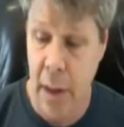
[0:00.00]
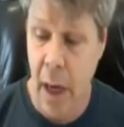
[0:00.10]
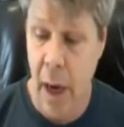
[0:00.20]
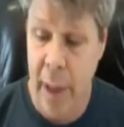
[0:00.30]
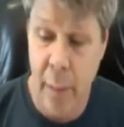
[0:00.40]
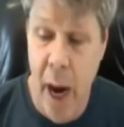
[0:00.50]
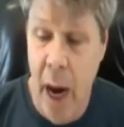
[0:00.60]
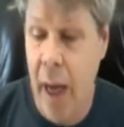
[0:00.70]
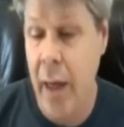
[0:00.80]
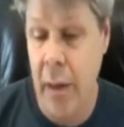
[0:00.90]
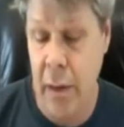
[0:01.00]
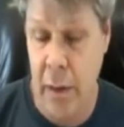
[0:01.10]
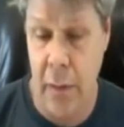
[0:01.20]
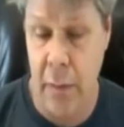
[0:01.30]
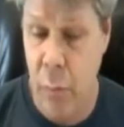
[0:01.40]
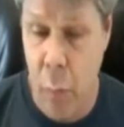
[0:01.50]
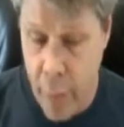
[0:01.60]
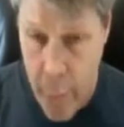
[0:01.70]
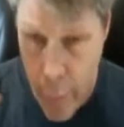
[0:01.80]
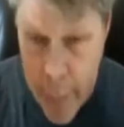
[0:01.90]
I mean, my
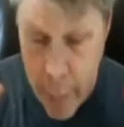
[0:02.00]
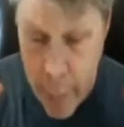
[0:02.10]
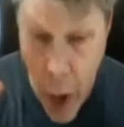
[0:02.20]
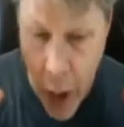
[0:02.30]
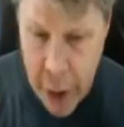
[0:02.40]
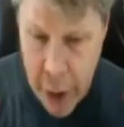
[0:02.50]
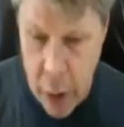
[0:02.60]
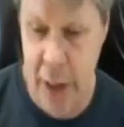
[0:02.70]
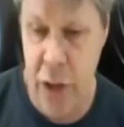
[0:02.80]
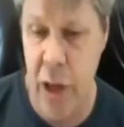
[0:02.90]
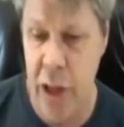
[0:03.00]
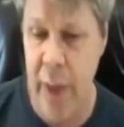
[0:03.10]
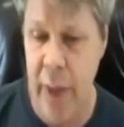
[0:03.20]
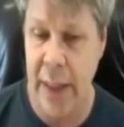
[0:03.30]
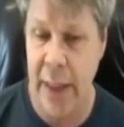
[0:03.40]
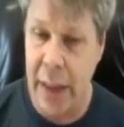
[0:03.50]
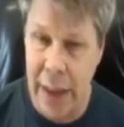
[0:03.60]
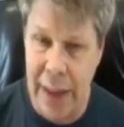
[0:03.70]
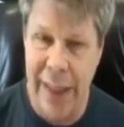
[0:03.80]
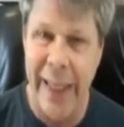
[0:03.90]
m- motto has always been
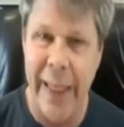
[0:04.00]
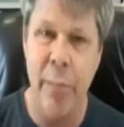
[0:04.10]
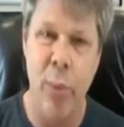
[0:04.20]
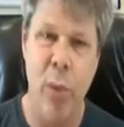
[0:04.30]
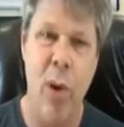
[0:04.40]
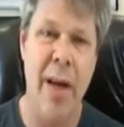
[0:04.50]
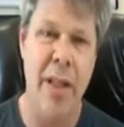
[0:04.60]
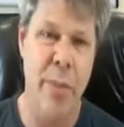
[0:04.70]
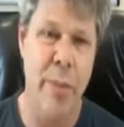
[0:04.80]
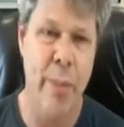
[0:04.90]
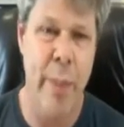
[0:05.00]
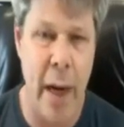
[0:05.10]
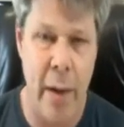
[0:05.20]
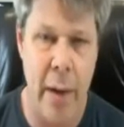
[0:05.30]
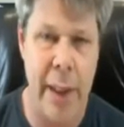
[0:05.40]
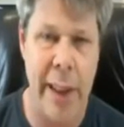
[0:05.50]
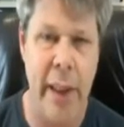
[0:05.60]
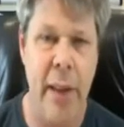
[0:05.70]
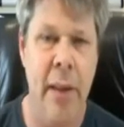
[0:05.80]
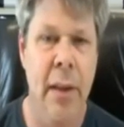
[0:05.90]
lead
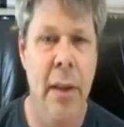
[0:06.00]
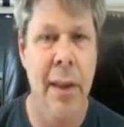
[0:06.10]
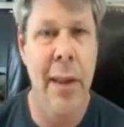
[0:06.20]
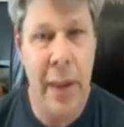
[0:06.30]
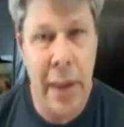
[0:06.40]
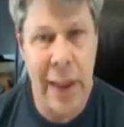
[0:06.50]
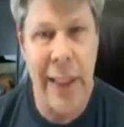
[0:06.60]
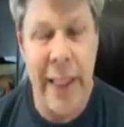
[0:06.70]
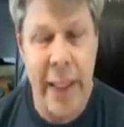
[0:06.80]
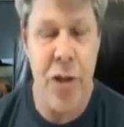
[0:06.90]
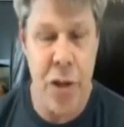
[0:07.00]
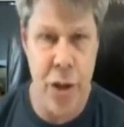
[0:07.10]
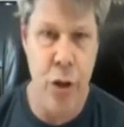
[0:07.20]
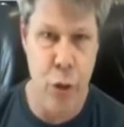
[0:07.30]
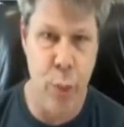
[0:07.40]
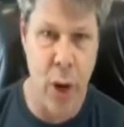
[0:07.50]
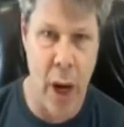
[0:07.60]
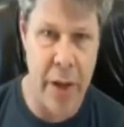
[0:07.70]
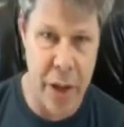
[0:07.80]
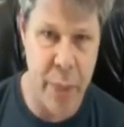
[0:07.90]
prosperity leads to
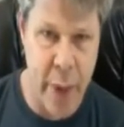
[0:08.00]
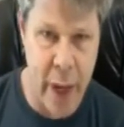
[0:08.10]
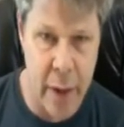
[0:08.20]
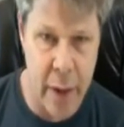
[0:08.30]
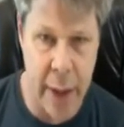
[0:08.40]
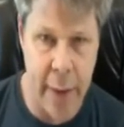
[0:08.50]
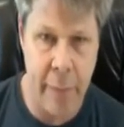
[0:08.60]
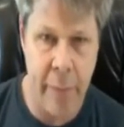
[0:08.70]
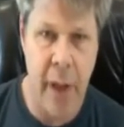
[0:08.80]
prosperity.